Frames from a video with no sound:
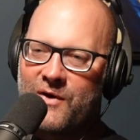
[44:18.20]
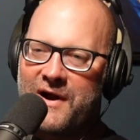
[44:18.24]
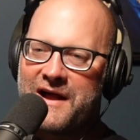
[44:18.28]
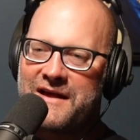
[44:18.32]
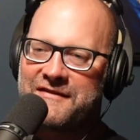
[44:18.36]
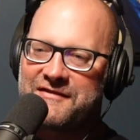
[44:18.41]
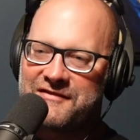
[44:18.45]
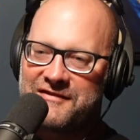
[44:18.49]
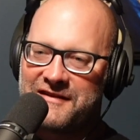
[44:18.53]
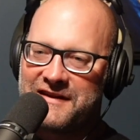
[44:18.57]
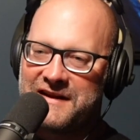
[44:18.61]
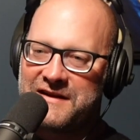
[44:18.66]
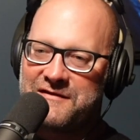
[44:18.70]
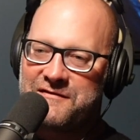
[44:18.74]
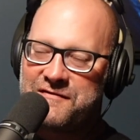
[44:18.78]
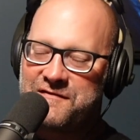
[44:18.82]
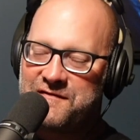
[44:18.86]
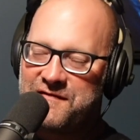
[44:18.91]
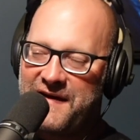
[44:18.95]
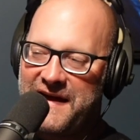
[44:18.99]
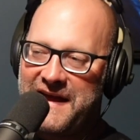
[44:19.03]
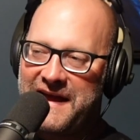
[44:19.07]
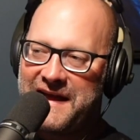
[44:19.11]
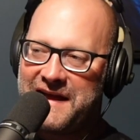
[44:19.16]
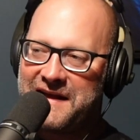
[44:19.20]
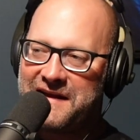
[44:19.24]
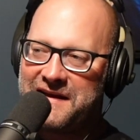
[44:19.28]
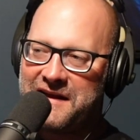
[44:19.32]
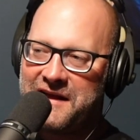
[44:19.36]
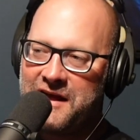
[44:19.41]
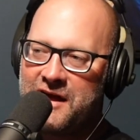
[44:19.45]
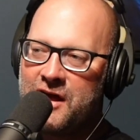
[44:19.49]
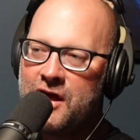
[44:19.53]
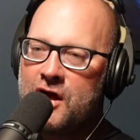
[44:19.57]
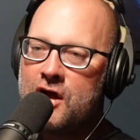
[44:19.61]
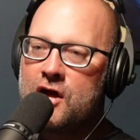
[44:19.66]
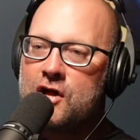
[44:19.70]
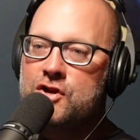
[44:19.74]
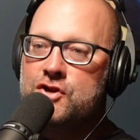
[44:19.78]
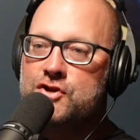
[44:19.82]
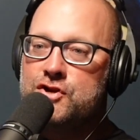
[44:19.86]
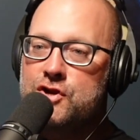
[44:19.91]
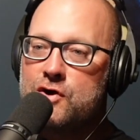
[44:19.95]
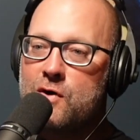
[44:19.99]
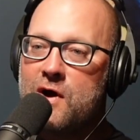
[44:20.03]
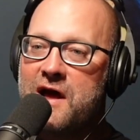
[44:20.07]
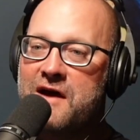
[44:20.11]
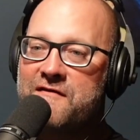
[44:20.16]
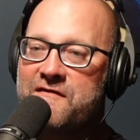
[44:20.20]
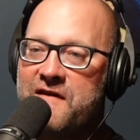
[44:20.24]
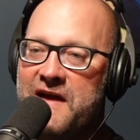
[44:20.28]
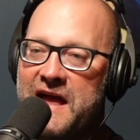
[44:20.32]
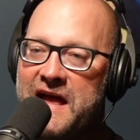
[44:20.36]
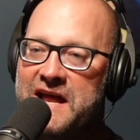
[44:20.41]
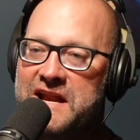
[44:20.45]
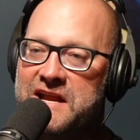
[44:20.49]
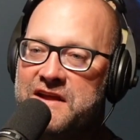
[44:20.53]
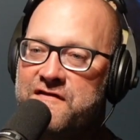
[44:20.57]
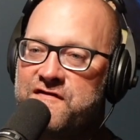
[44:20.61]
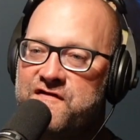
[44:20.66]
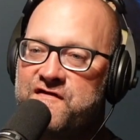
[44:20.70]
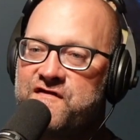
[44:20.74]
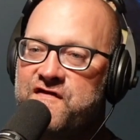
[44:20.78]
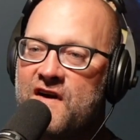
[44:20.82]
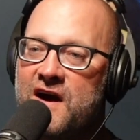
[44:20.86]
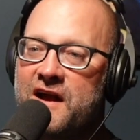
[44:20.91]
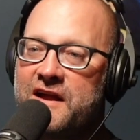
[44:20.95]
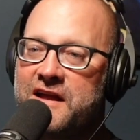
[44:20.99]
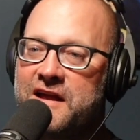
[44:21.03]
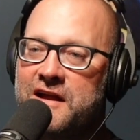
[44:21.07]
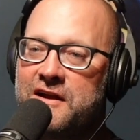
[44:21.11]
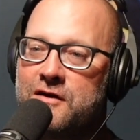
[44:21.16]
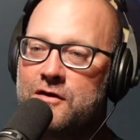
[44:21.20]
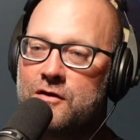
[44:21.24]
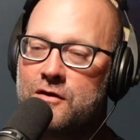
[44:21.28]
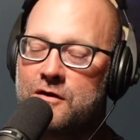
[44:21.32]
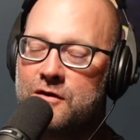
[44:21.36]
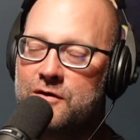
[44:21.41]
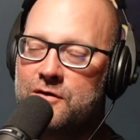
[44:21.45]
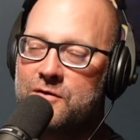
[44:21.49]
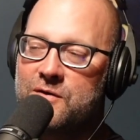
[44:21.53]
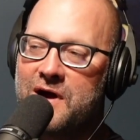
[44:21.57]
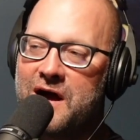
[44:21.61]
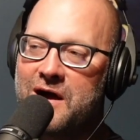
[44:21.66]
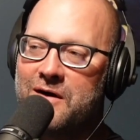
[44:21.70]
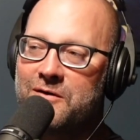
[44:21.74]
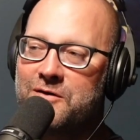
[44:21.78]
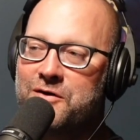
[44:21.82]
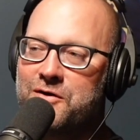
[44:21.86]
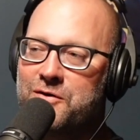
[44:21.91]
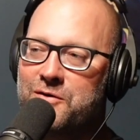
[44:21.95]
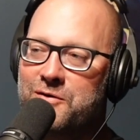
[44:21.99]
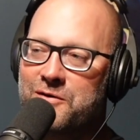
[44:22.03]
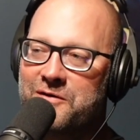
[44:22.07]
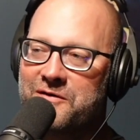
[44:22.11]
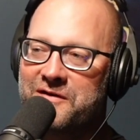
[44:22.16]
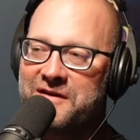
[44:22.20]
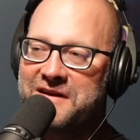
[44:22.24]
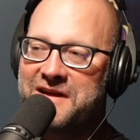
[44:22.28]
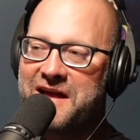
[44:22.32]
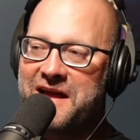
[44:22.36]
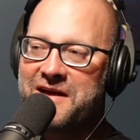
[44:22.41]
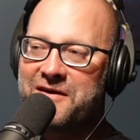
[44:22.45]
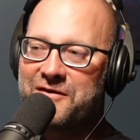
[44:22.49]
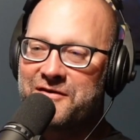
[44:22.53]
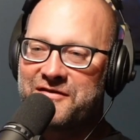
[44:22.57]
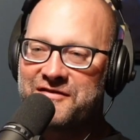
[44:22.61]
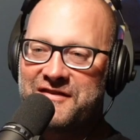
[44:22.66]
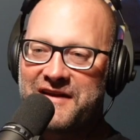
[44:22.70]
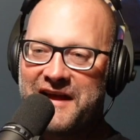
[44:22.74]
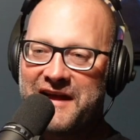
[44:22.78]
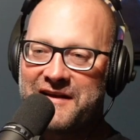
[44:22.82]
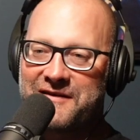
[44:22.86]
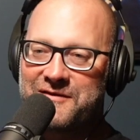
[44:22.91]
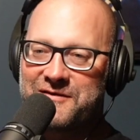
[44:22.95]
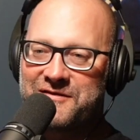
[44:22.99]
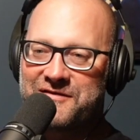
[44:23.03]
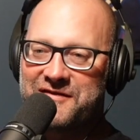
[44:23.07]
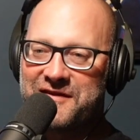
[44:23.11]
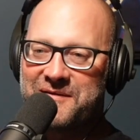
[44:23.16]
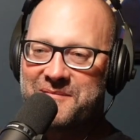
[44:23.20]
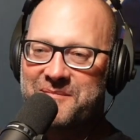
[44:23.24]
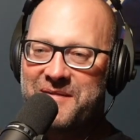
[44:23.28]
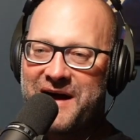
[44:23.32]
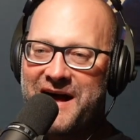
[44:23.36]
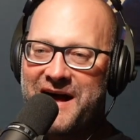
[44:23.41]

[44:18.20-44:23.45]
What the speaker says: As a wrestling fan, do you have any fucking clue how cool Cale Sanderson box